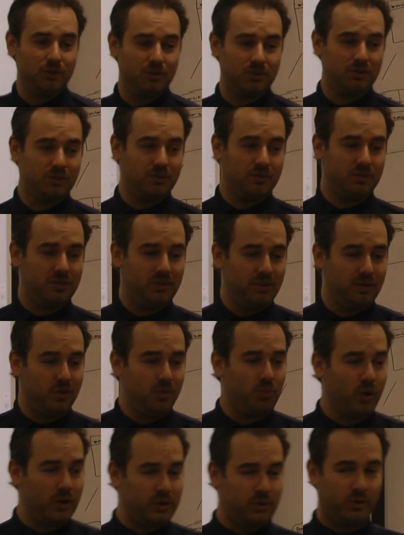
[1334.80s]
you to
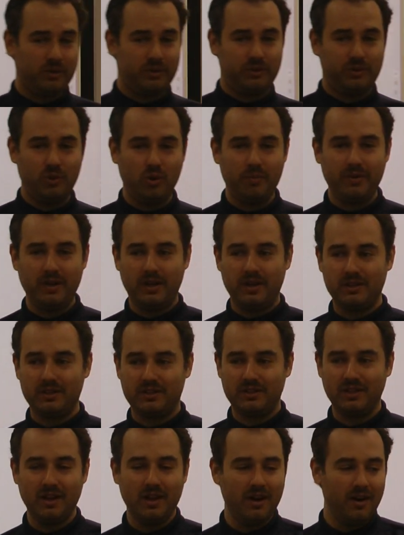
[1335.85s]
what you assume
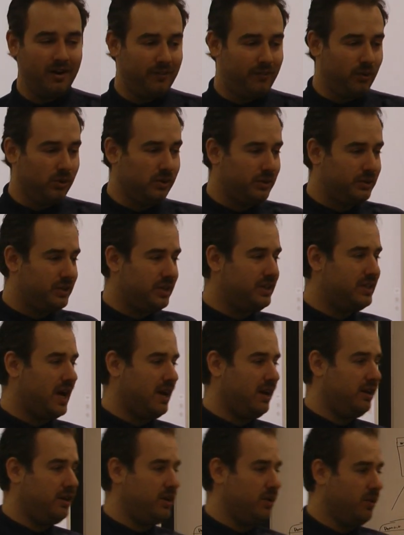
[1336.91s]
is
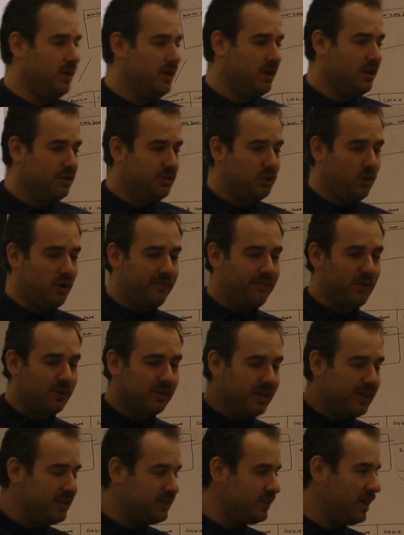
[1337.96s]
fullerton.edu. So if your
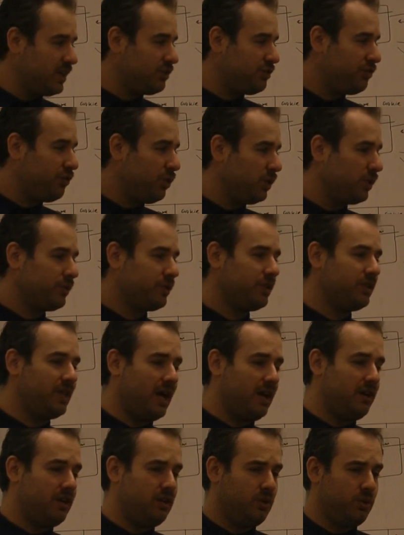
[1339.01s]
link says
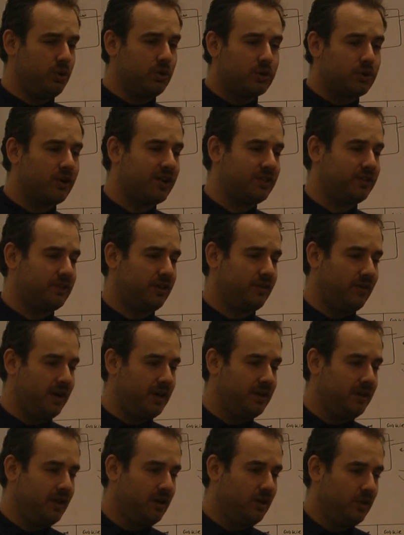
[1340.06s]
fullerton.edu, you trust it,
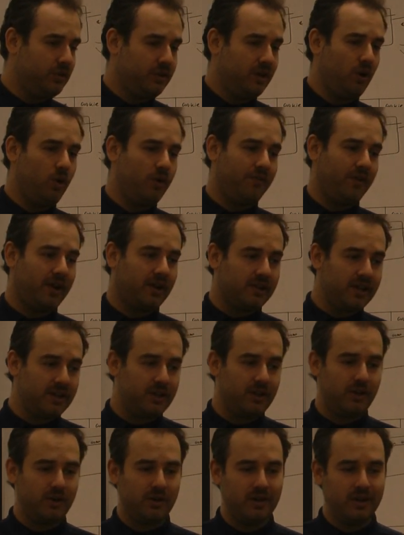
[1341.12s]
right? You say, oh, if I click
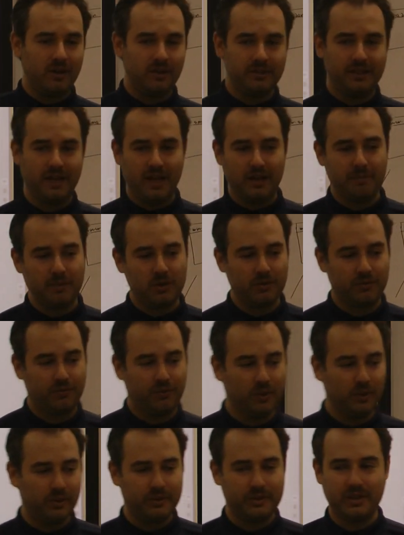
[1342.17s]
here, it'll take me to
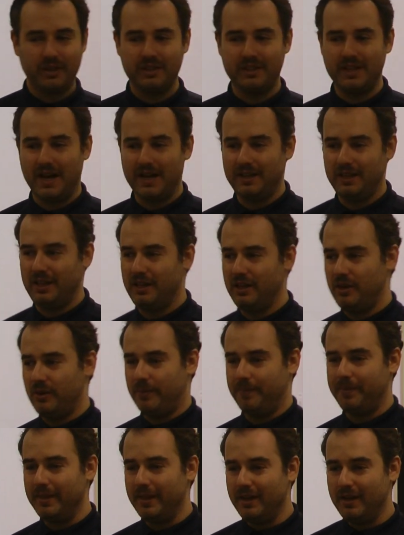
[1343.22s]

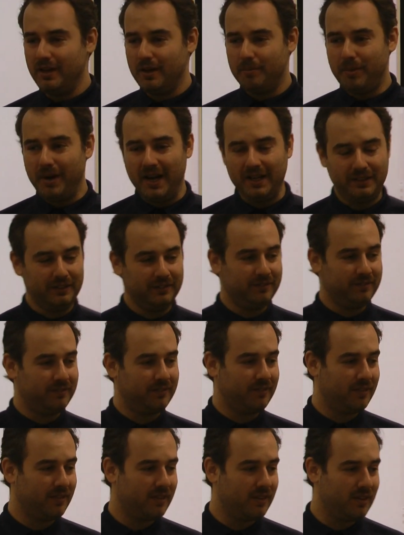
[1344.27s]
fullerton.edu. But
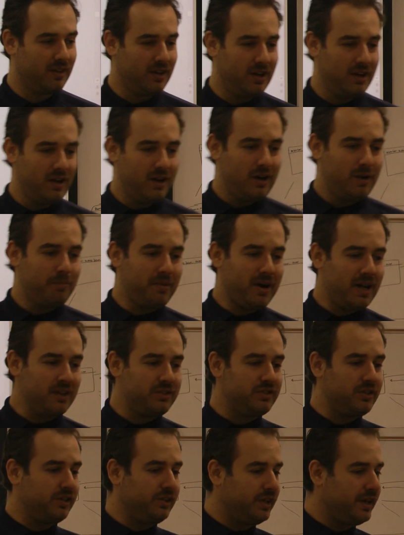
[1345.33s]

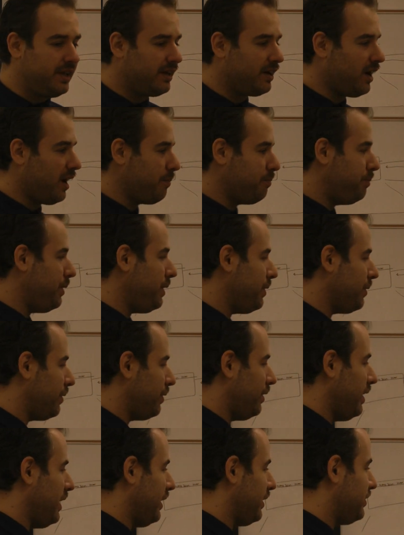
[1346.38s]
must the link
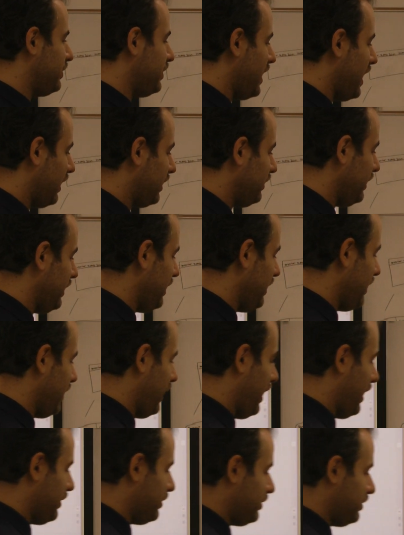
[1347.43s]
appear exactly
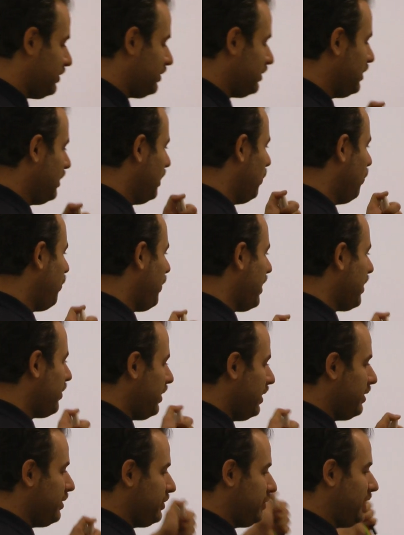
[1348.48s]
as where
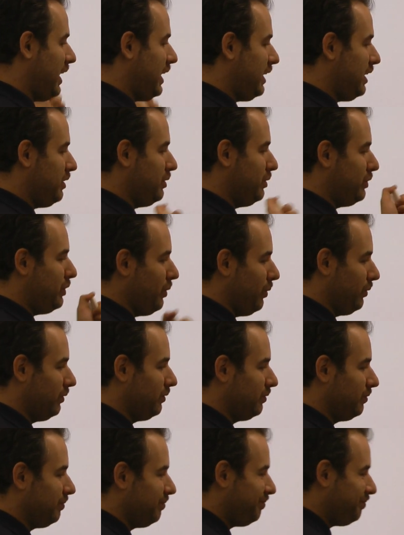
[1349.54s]
it is taking you to?